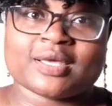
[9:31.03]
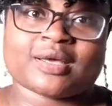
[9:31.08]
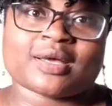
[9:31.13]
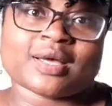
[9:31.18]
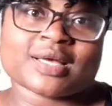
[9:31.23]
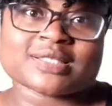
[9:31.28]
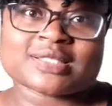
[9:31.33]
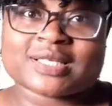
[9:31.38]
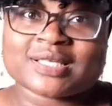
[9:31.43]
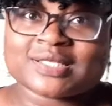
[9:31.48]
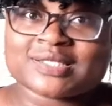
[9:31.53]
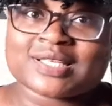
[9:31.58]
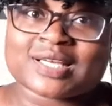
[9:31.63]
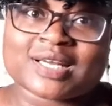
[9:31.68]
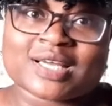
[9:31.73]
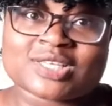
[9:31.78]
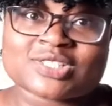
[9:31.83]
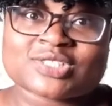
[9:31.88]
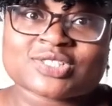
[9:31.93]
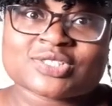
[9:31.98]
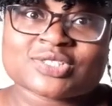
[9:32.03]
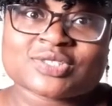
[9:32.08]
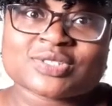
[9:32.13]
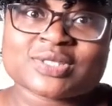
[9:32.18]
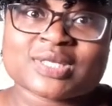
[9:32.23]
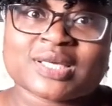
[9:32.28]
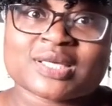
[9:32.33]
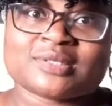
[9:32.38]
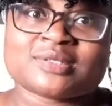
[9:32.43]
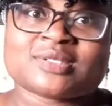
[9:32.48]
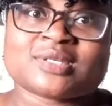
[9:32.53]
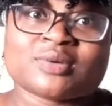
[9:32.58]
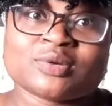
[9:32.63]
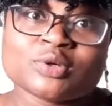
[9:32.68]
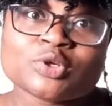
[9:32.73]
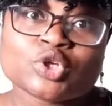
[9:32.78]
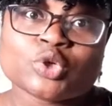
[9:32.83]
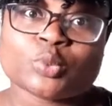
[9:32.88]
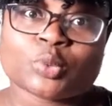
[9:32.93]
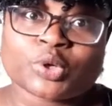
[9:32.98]
as an international student,
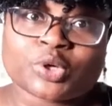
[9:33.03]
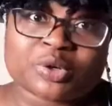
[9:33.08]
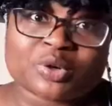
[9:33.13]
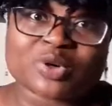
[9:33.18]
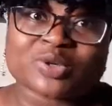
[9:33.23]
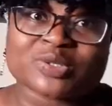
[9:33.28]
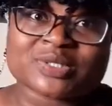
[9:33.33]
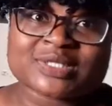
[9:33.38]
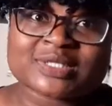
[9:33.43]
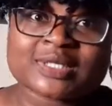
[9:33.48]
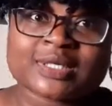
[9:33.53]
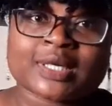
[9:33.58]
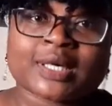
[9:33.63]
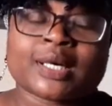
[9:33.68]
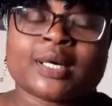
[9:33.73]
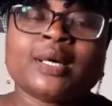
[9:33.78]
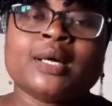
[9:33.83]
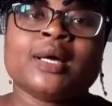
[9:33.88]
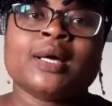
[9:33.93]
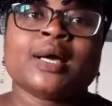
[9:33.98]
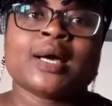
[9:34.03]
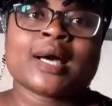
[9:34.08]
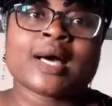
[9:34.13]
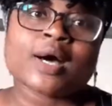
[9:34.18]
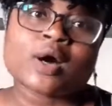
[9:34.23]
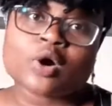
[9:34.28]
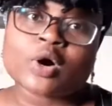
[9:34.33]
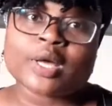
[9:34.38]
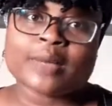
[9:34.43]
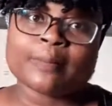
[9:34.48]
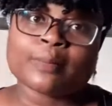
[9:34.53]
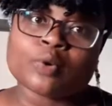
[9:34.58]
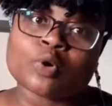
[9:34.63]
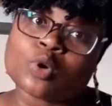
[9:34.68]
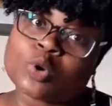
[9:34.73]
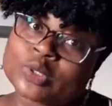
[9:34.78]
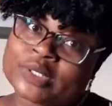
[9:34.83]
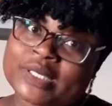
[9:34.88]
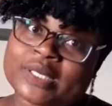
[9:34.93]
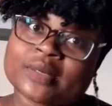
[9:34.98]
you want to consider an
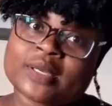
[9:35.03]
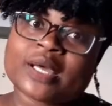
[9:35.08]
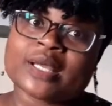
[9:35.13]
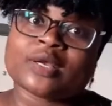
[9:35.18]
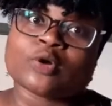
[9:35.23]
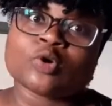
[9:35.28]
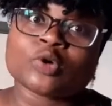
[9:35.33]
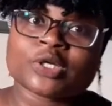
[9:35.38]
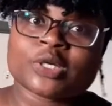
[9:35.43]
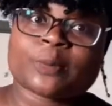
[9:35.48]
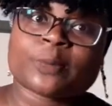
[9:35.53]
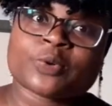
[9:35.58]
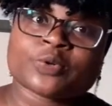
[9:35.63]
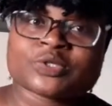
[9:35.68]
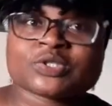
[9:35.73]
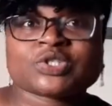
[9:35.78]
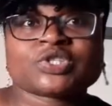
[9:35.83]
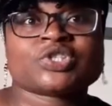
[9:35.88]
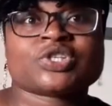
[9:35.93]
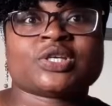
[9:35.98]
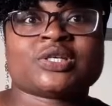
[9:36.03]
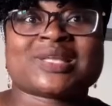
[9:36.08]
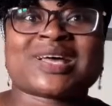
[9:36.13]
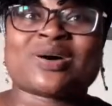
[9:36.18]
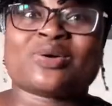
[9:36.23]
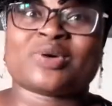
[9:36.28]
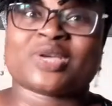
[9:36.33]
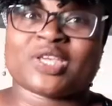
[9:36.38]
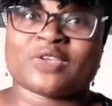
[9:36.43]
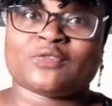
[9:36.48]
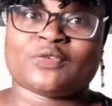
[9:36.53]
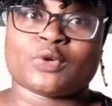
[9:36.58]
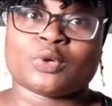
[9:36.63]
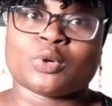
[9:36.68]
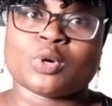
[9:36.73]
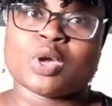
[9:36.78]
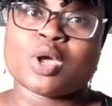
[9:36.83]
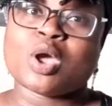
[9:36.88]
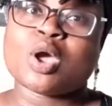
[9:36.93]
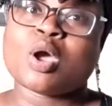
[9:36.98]
audit position that will give you
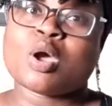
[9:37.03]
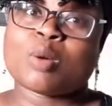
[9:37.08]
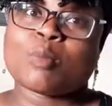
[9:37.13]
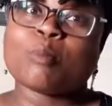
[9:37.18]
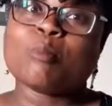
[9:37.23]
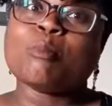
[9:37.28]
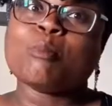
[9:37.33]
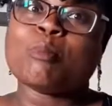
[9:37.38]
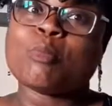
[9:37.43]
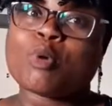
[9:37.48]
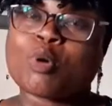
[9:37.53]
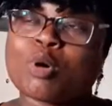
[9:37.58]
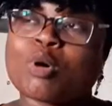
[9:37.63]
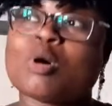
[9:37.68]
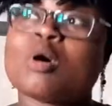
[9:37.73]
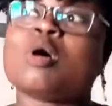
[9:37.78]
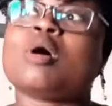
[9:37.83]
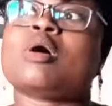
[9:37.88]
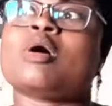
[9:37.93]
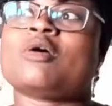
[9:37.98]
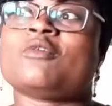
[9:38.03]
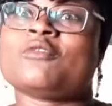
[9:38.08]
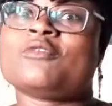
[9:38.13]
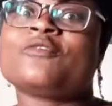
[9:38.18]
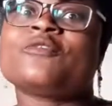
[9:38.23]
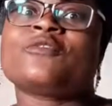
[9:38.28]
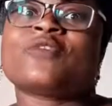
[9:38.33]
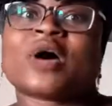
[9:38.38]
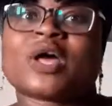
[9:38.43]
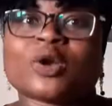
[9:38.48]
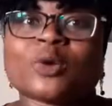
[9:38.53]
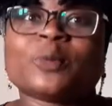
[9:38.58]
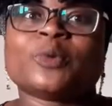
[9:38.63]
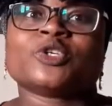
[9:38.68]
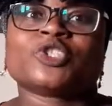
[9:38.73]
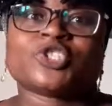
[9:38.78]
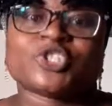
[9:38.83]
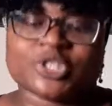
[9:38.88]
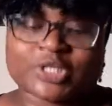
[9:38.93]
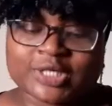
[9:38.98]
more of an
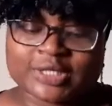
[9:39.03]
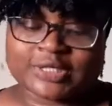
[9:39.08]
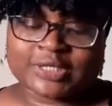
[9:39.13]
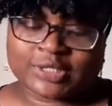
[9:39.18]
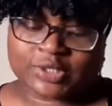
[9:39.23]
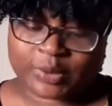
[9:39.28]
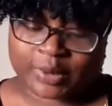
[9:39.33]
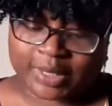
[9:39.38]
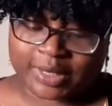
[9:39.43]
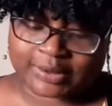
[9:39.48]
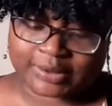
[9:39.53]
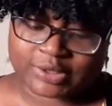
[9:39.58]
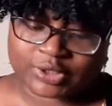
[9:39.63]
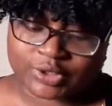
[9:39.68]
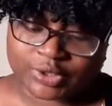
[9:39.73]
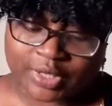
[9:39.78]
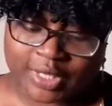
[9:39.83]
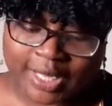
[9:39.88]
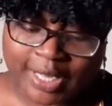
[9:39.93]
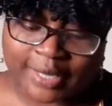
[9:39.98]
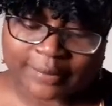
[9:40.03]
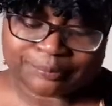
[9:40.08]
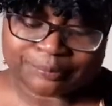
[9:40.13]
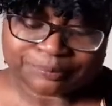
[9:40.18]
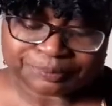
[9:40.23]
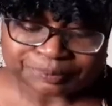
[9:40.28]
opportunity to enter there.